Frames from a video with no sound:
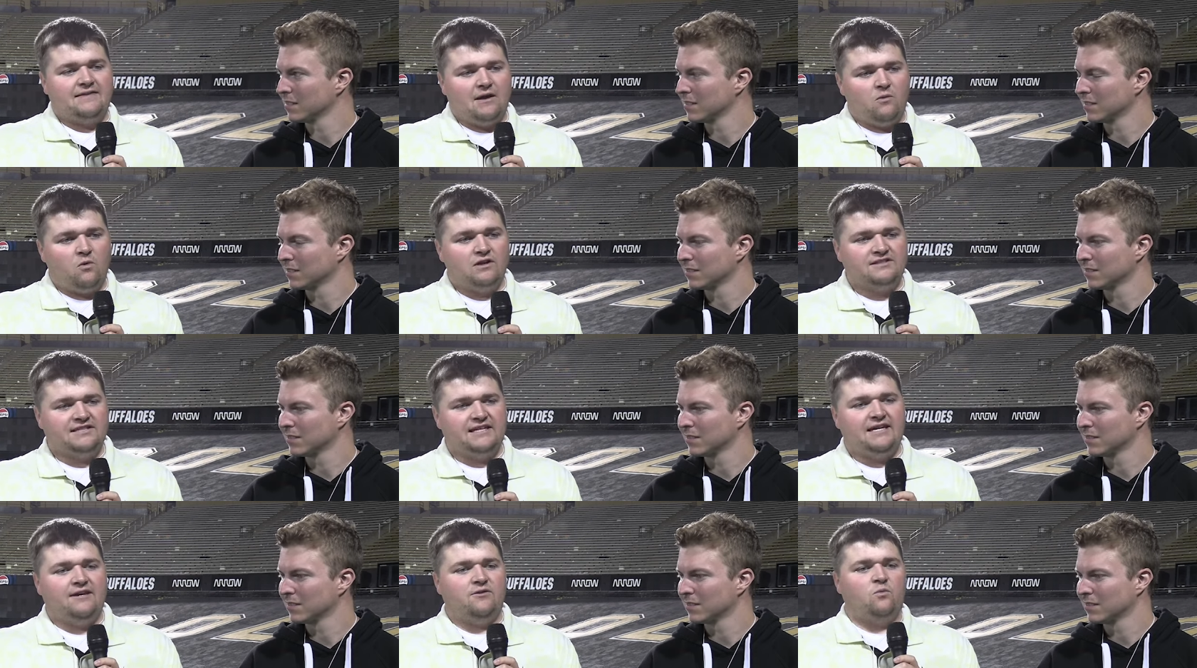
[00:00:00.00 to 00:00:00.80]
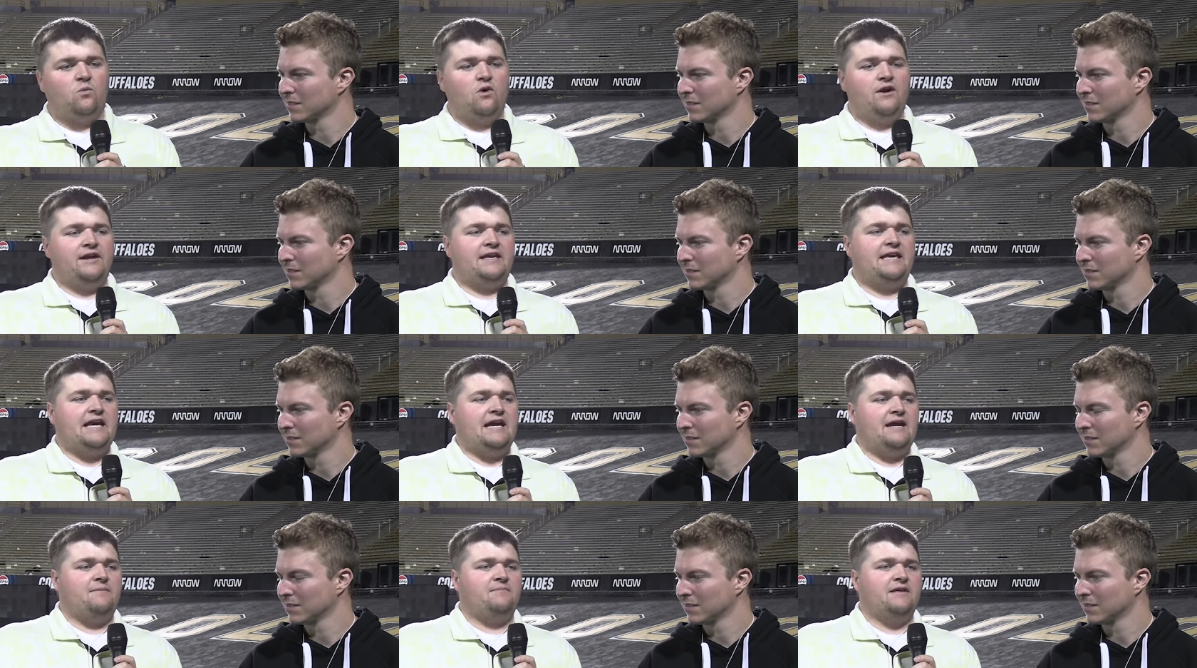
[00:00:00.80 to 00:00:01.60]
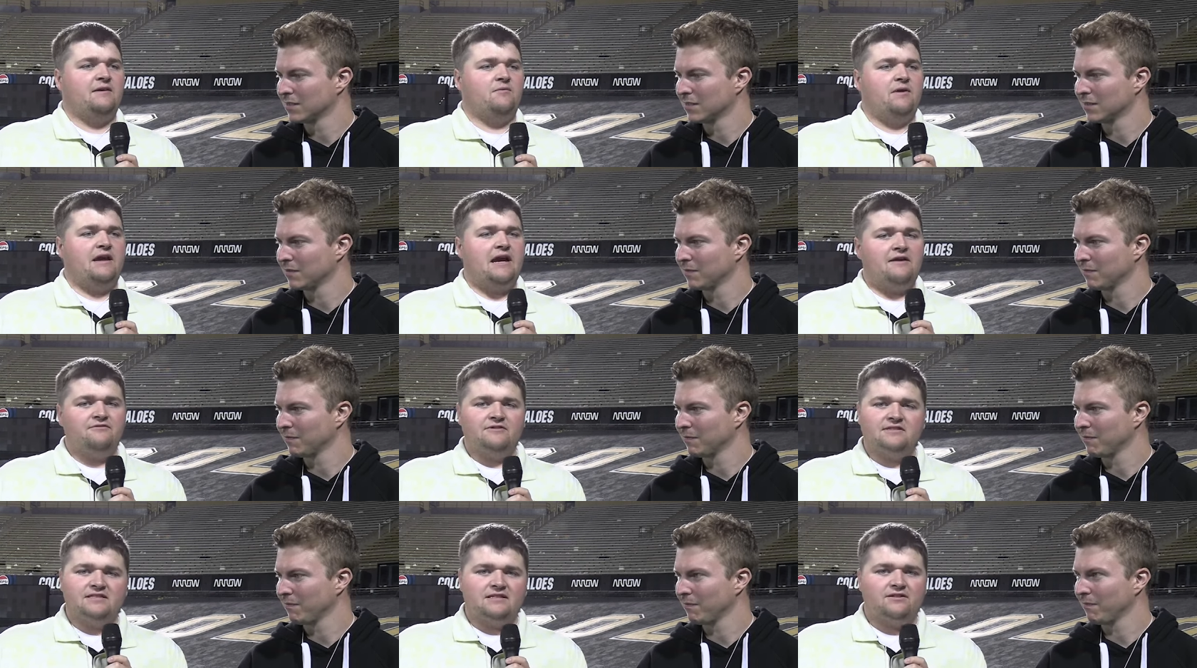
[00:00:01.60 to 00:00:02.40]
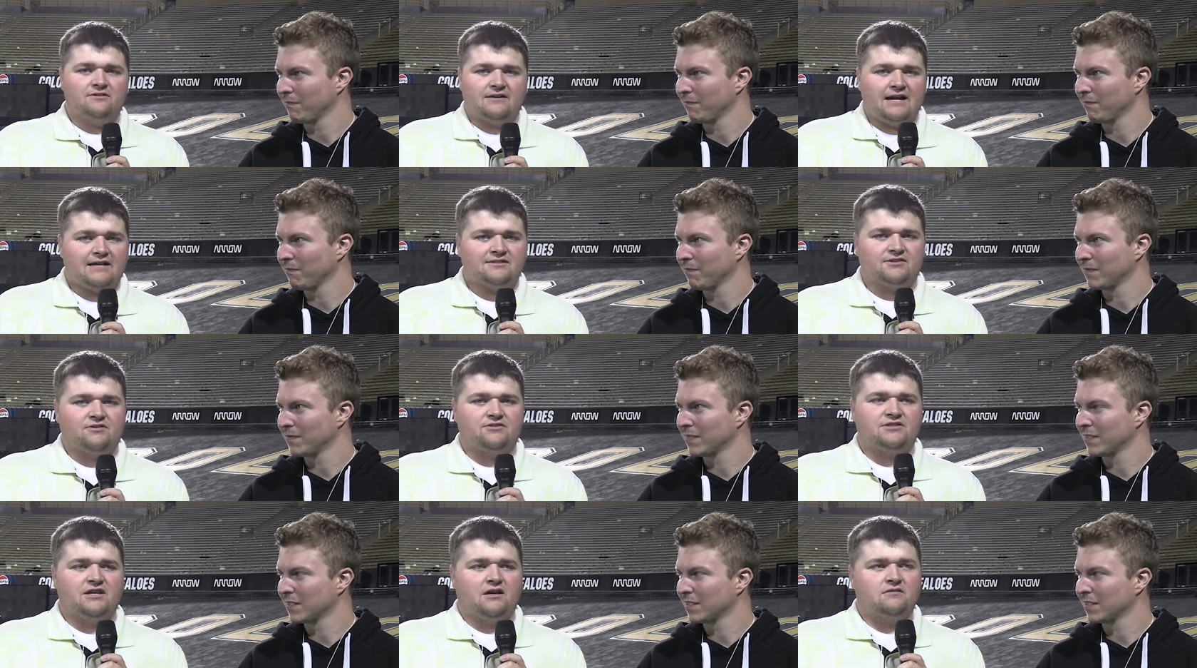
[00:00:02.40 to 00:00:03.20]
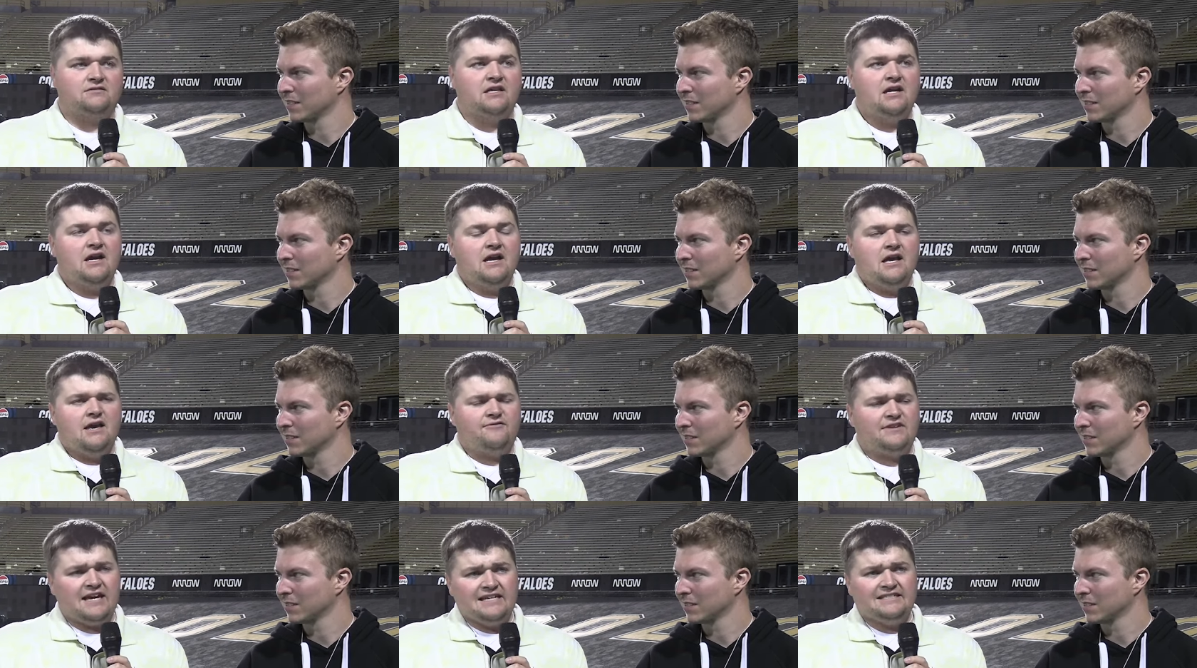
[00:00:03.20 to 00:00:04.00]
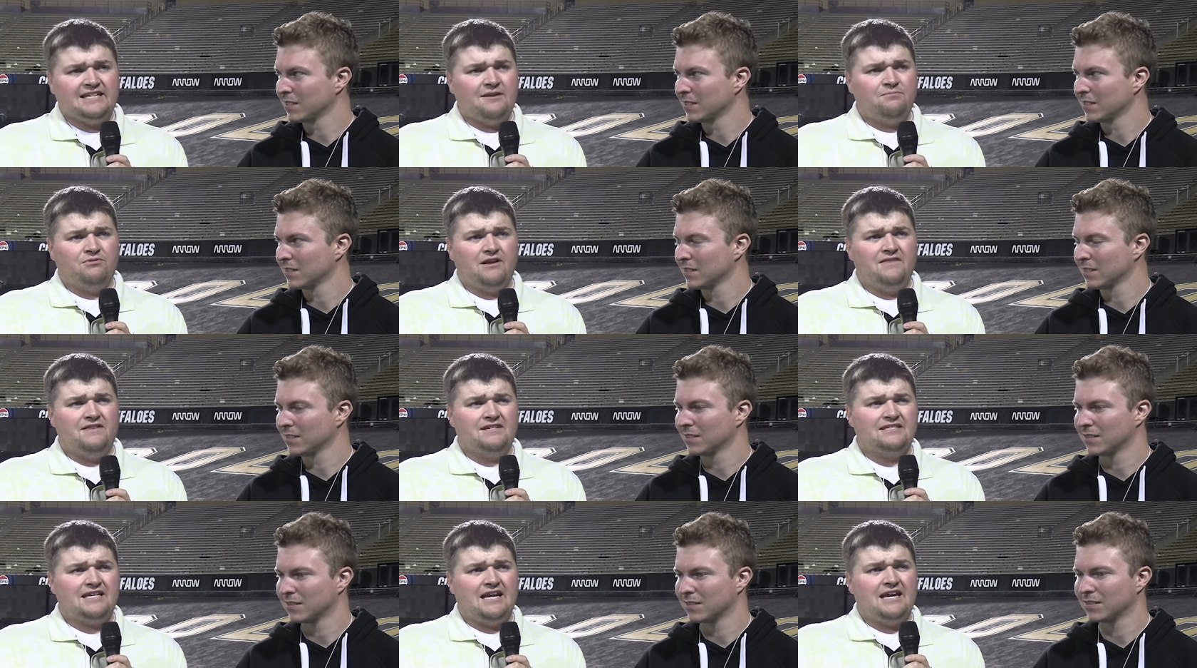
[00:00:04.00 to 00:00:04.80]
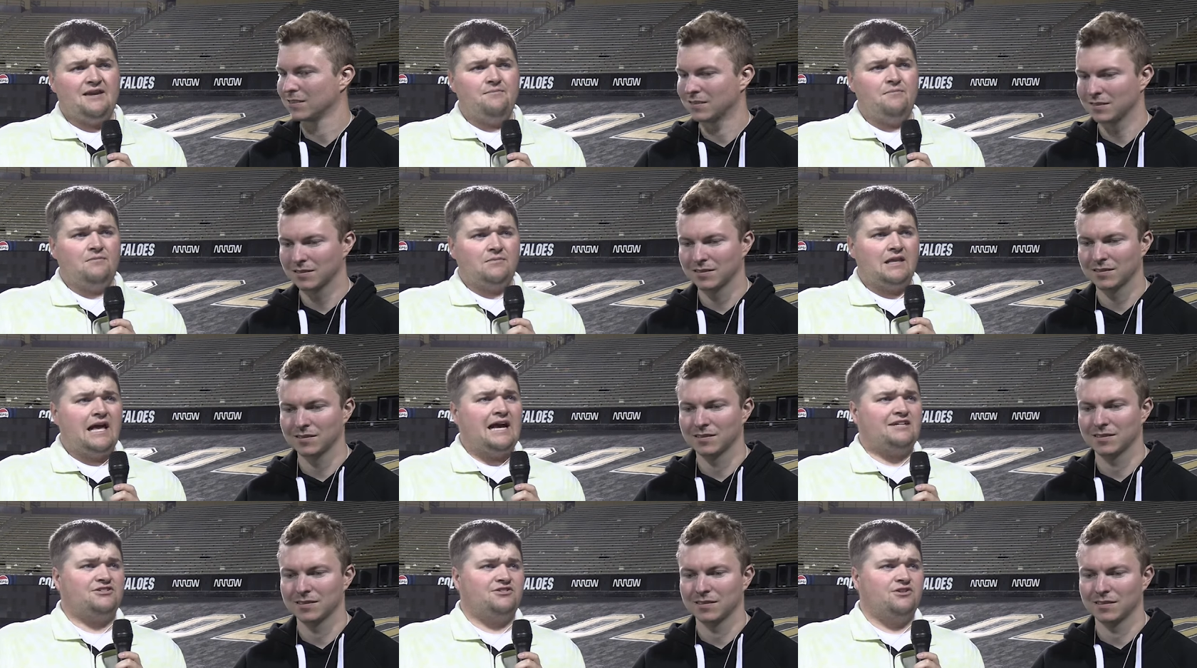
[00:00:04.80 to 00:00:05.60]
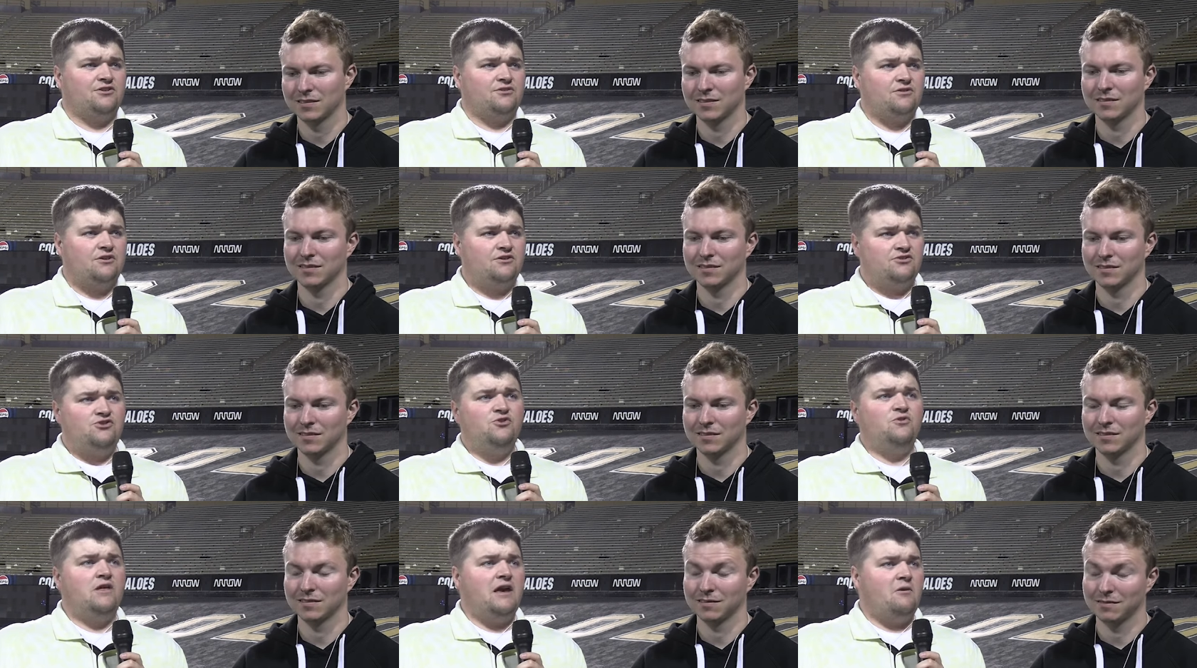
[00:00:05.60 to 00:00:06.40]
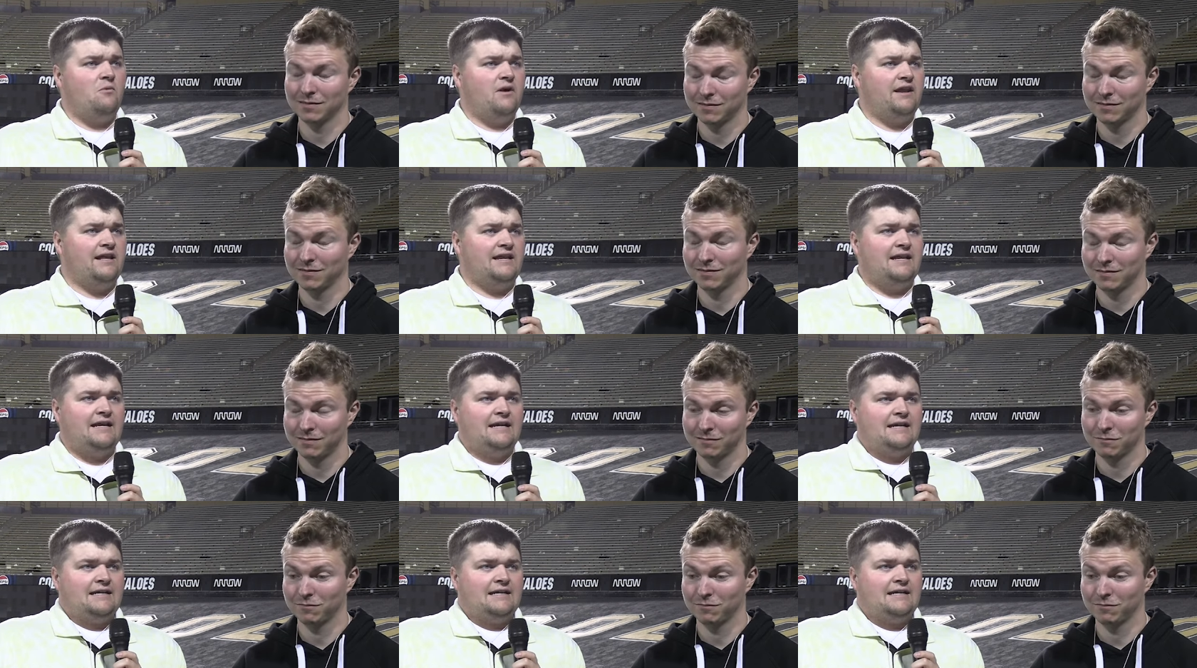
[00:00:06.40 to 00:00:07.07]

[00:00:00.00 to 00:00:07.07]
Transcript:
Speaker 1: They once again won a game that we have to sit here and ask ourselves, if K-State played this game last year, do they win it?